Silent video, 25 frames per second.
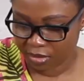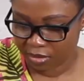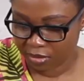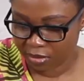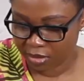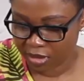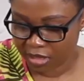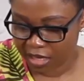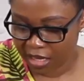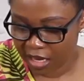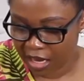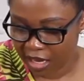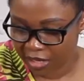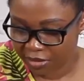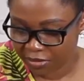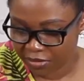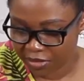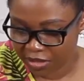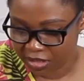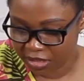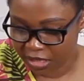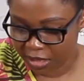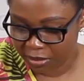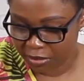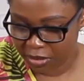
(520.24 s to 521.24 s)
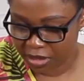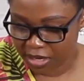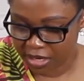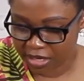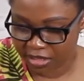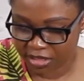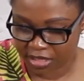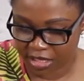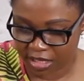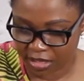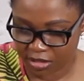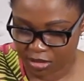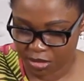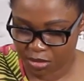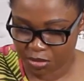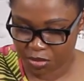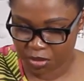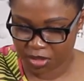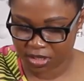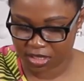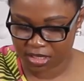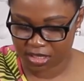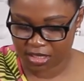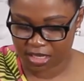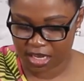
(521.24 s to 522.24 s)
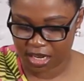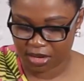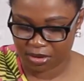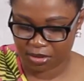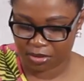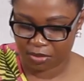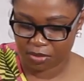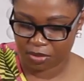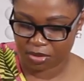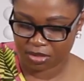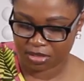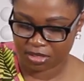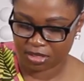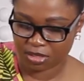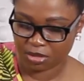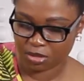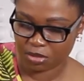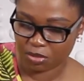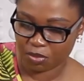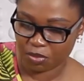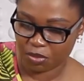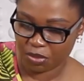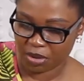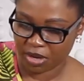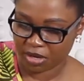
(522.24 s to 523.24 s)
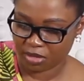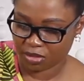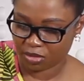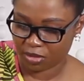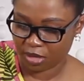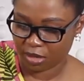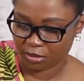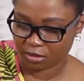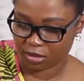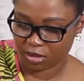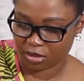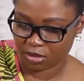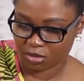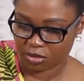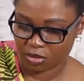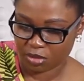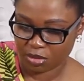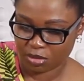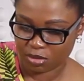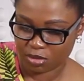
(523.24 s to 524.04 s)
for the catfish I'm really gentle with it. I don't want it to break, so I'm just going